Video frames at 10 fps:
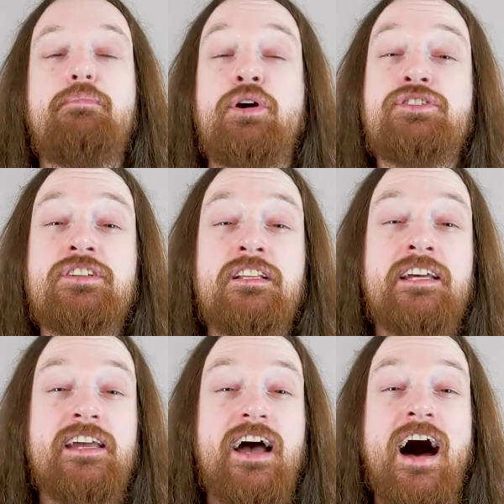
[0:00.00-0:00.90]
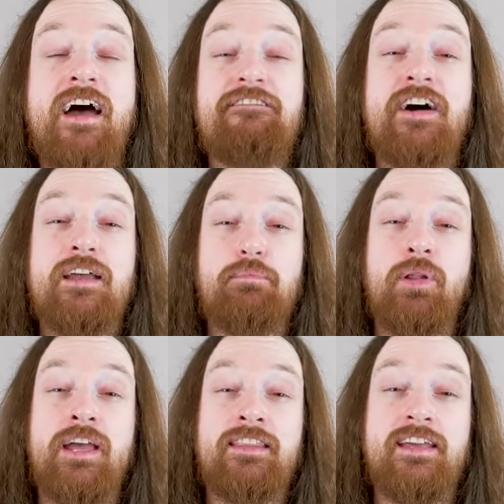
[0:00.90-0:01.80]
Personally, I find
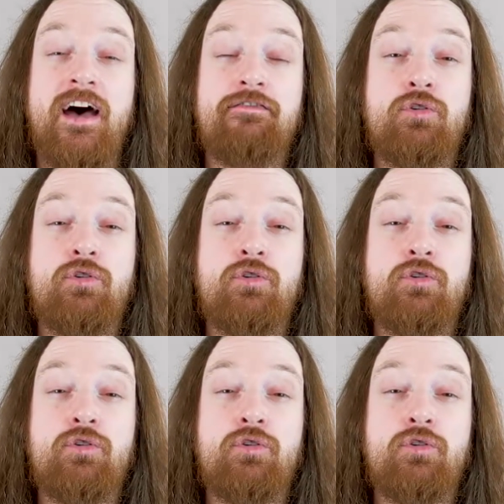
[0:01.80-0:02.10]
playing the F